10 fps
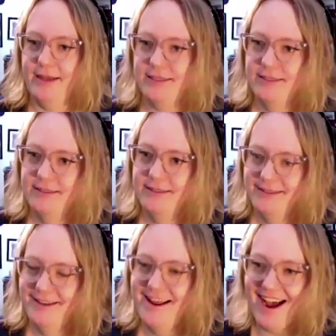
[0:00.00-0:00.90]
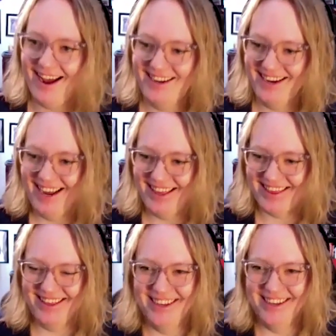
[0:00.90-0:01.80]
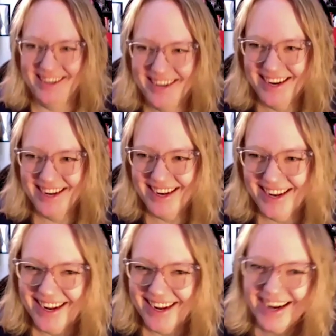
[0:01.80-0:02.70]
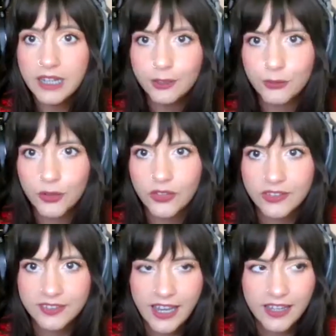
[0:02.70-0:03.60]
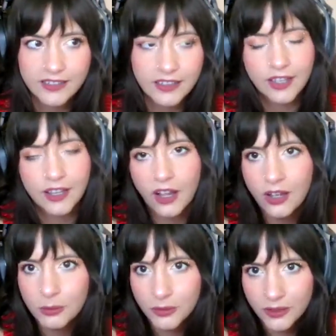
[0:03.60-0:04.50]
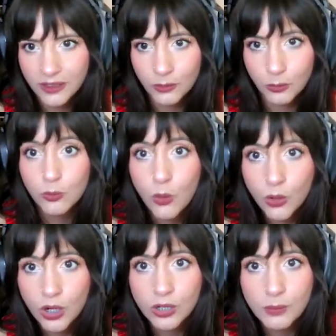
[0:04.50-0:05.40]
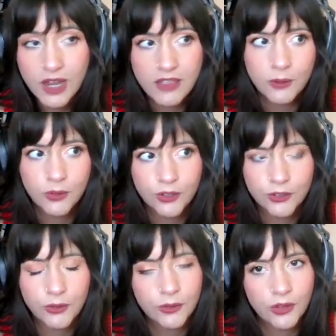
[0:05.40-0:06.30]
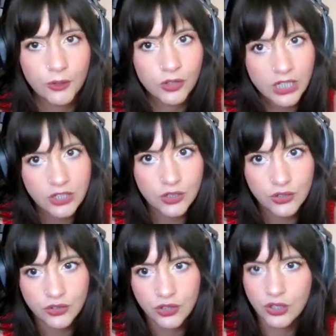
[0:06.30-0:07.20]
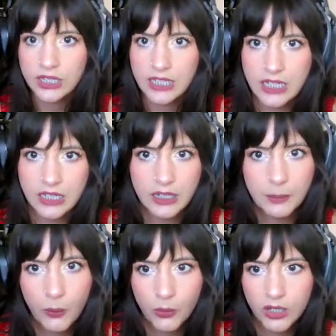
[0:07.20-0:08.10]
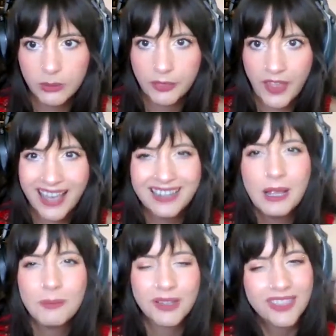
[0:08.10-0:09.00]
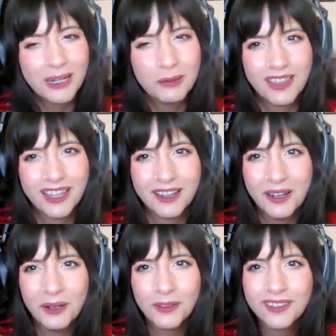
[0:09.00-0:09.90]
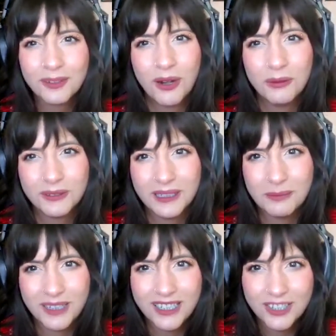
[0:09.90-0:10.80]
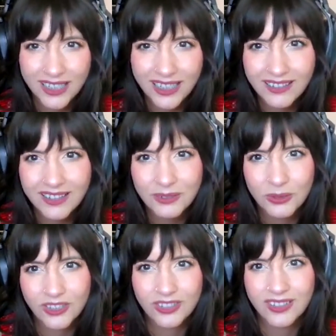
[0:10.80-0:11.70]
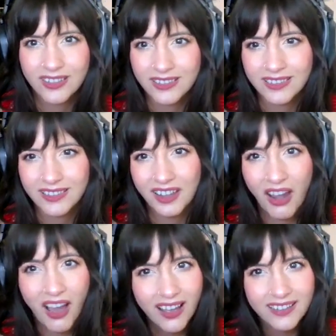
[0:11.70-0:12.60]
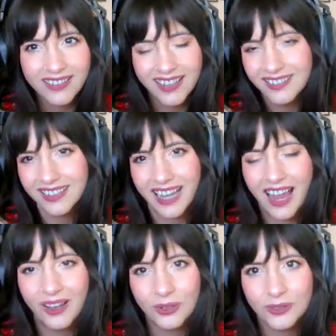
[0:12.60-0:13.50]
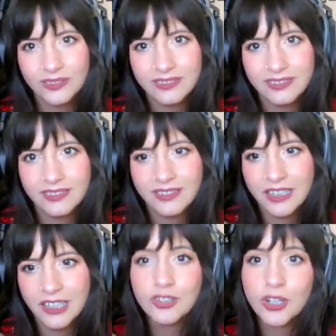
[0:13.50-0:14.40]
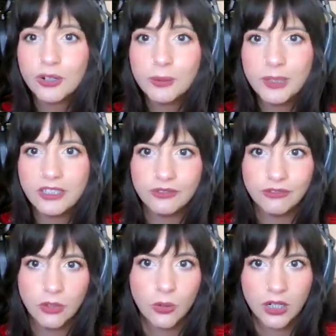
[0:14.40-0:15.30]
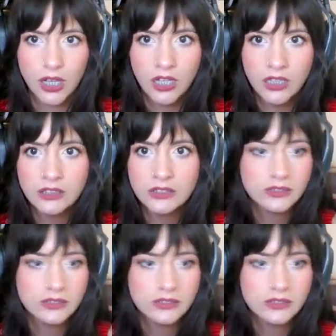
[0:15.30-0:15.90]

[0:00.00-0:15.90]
Nathan. Fuck Nathan. But it nice for the snake because it's like, oh, well, it's warm and there's other creatures so you can eat, and I'm not worried about that. But then I'm like, oh, this is probably a beach in England, which is not, that doesn't count. You should go to a beach in Florida.